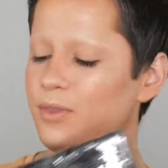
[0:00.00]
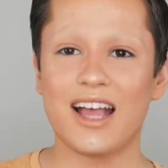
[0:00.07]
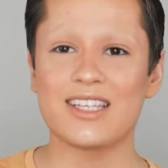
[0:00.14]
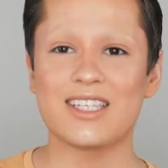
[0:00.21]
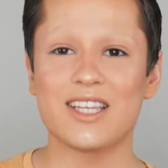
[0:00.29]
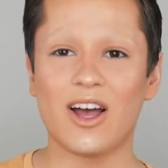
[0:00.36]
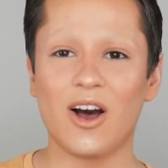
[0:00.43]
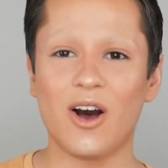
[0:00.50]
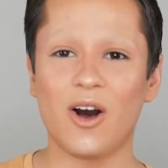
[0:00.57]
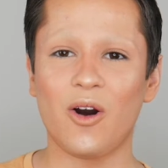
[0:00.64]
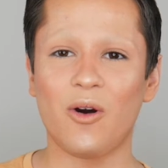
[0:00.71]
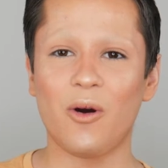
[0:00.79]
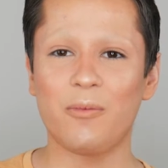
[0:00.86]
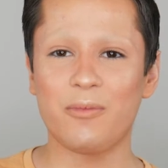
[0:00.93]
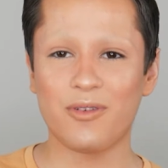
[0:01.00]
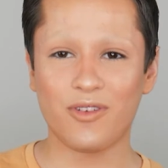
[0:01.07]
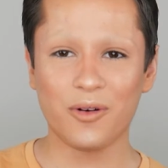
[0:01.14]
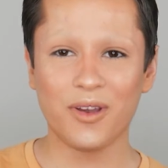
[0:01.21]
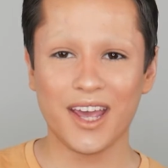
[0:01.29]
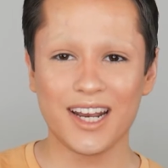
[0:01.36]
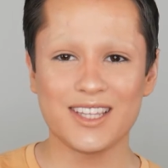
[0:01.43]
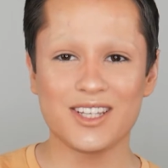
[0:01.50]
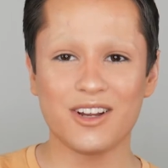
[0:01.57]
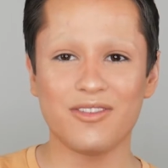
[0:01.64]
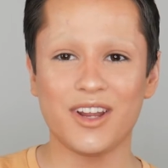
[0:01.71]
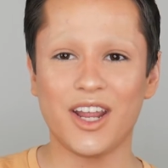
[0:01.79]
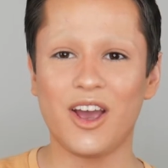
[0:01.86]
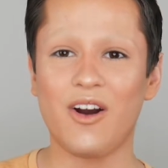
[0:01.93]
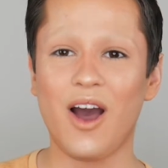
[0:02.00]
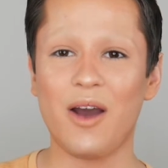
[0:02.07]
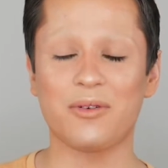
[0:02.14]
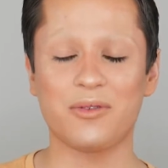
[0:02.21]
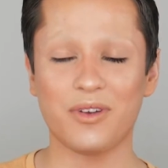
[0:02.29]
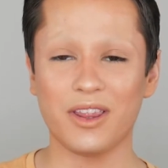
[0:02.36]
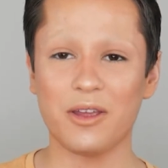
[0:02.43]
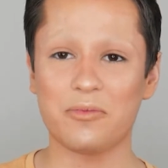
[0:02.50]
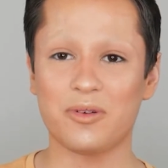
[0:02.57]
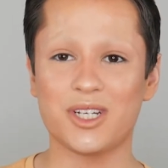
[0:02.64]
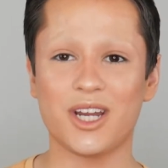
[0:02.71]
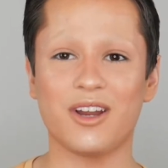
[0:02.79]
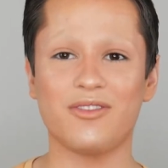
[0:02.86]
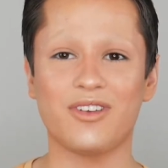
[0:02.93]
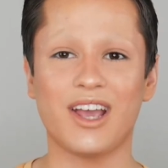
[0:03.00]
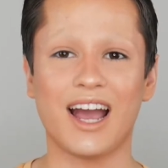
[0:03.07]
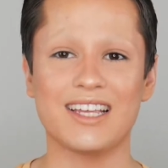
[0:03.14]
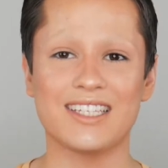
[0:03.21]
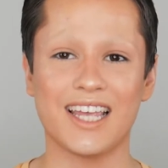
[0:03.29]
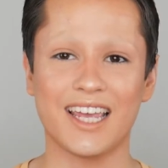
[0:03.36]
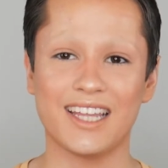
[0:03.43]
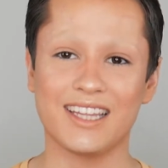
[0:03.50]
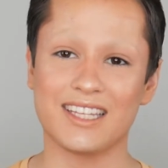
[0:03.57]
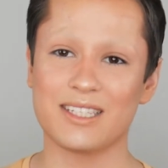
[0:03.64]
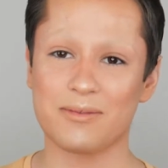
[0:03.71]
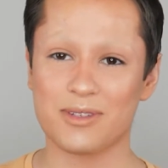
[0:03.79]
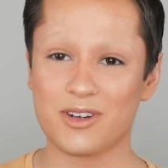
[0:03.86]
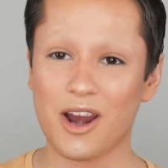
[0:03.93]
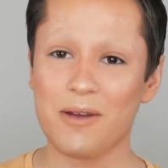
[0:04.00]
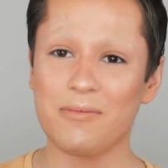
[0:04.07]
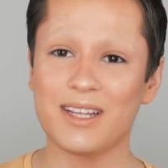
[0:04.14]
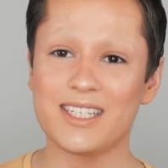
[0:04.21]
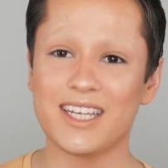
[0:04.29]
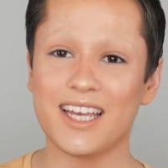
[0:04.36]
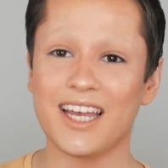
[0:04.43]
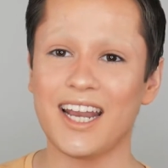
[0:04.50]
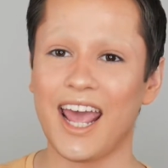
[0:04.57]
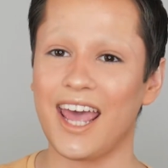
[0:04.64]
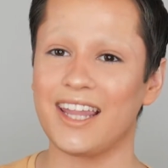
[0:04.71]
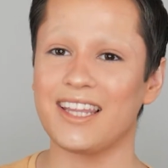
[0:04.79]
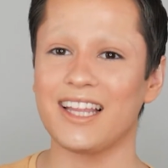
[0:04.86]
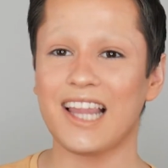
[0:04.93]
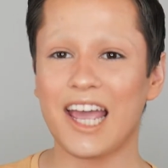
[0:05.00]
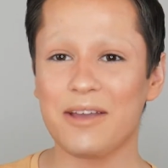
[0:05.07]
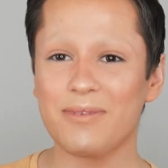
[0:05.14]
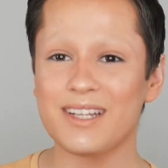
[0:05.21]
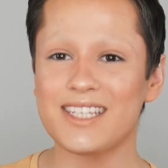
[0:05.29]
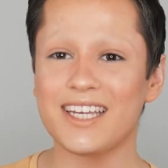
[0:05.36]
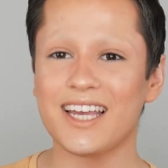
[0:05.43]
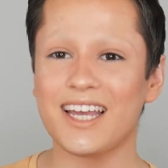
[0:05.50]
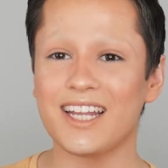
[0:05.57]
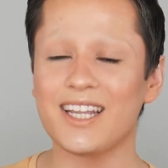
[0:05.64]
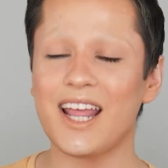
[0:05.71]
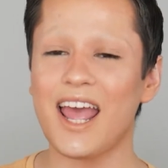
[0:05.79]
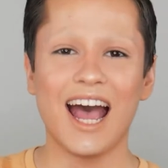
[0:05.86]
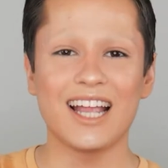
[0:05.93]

So before we get into the video, I would really appreciate if you guys hit the subscribe button and the like button.